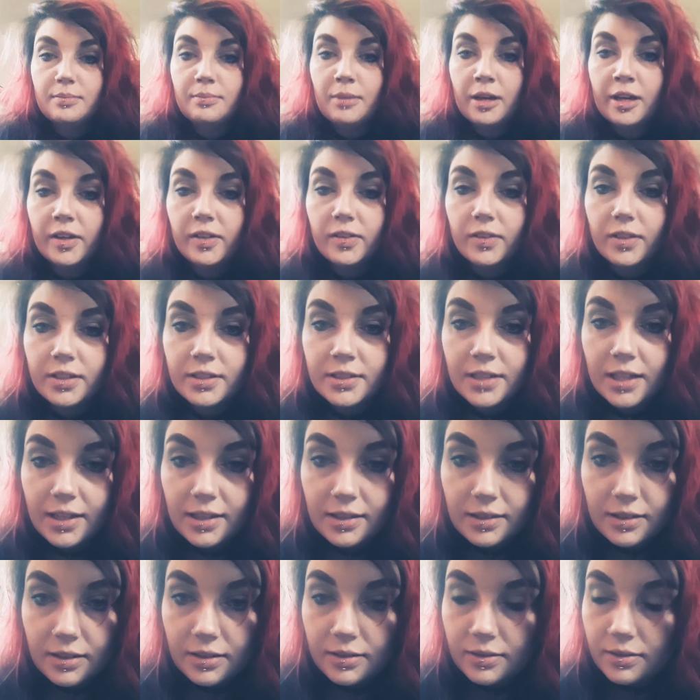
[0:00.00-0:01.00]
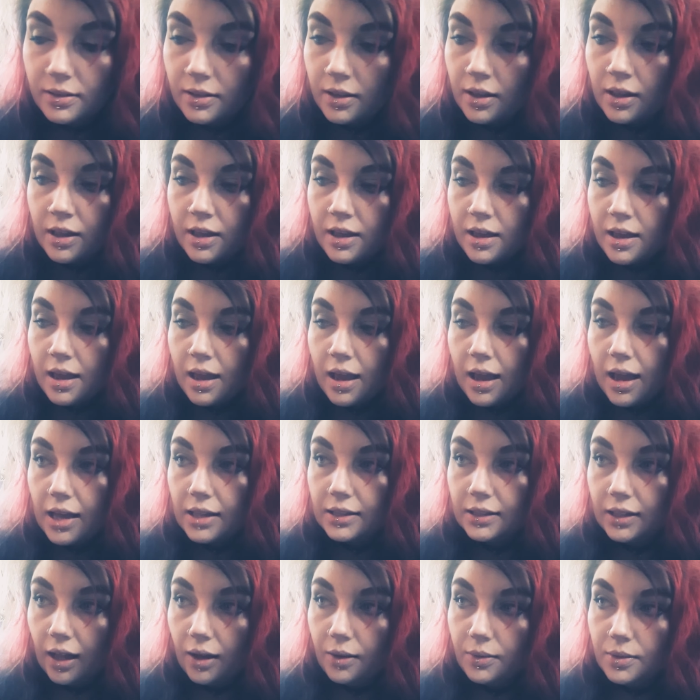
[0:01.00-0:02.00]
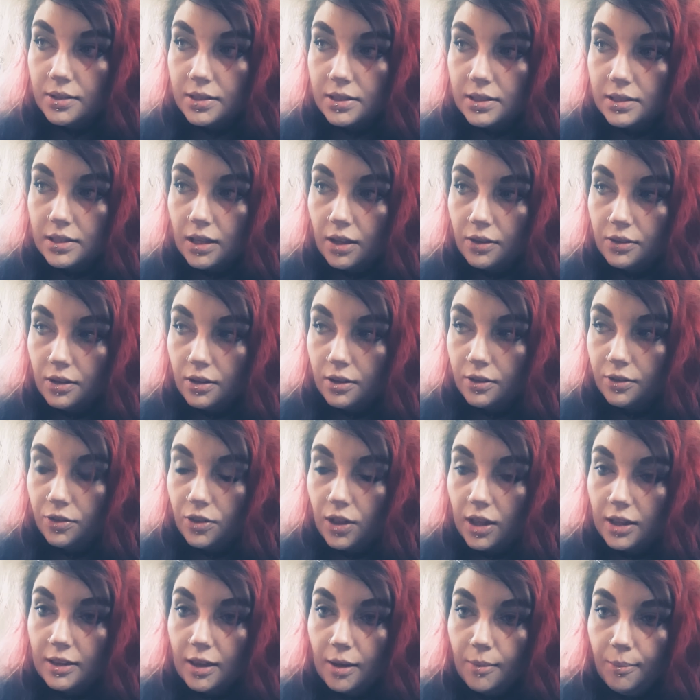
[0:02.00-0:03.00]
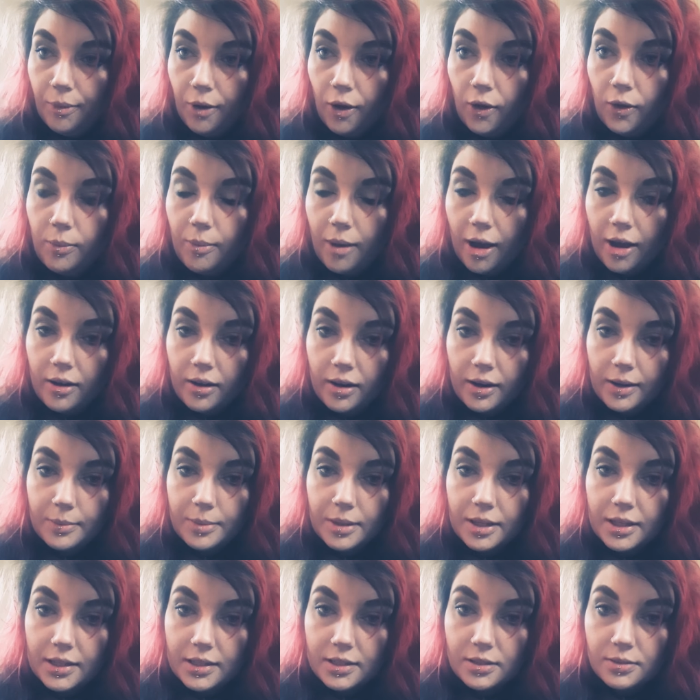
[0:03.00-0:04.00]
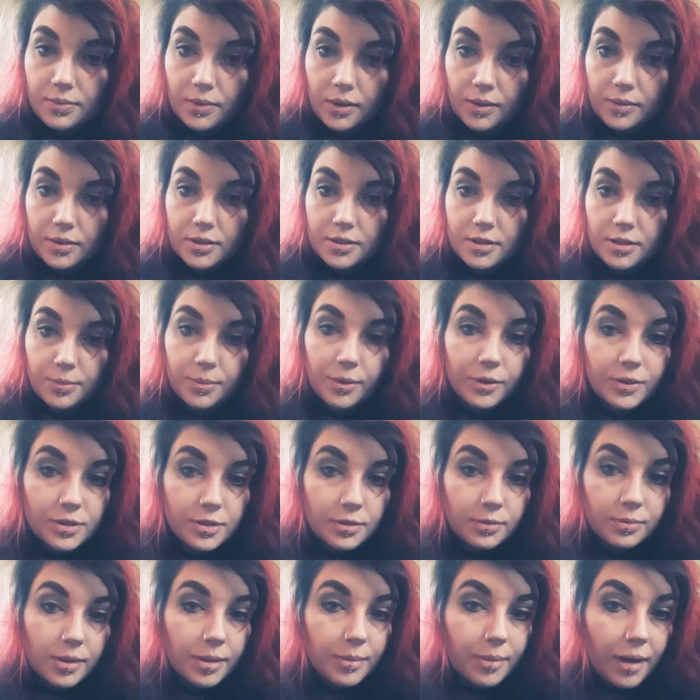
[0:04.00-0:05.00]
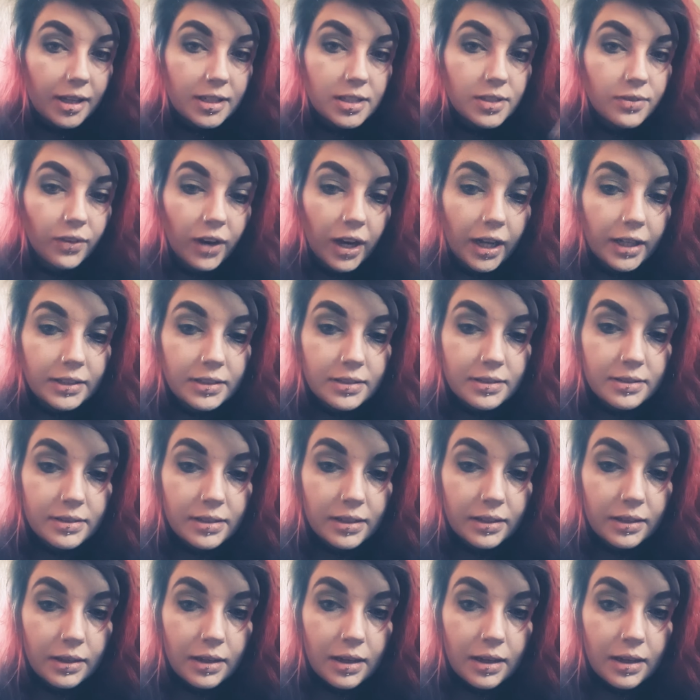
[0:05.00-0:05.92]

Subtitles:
Maryland either. And that was another thing that broke my heart because we were supposed to be best friends,